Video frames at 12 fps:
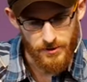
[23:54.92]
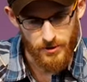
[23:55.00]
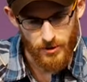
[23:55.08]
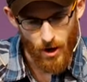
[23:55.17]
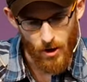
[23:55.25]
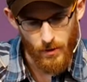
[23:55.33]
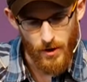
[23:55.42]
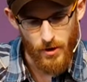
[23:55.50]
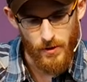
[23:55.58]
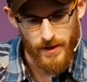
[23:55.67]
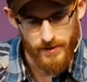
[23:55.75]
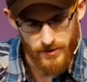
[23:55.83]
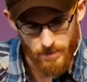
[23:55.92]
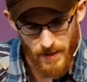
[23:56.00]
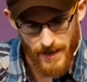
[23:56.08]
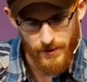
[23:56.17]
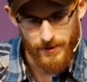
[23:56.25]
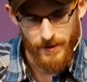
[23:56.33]
"Sorrow is
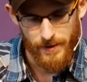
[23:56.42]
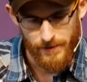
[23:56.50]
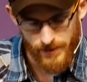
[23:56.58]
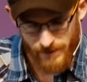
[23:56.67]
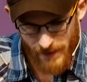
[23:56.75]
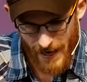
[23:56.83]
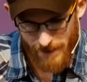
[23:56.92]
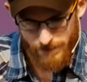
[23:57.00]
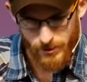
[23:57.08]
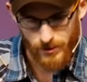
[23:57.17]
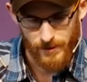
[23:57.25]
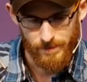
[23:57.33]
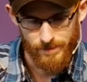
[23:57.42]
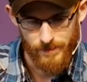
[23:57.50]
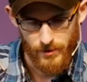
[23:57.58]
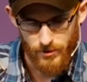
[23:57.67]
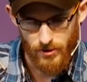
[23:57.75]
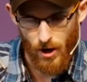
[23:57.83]
better than laughter.
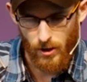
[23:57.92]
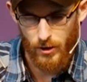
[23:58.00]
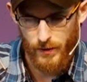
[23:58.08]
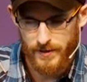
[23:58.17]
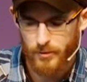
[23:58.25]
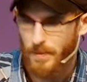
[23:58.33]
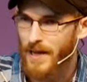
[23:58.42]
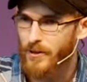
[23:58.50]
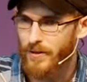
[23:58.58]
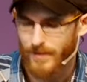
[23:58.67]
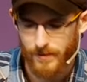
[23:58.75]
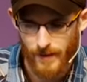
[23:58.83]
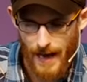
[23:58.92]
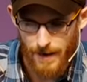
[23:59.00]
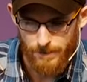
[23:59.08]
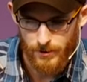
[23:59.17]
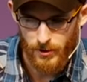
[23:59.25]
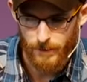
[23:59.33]
Sorrow is better than
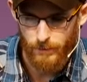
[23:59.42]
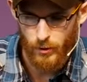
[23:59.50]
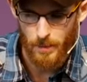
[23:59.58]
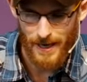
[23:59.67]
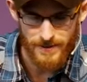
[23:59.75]
laughter, for by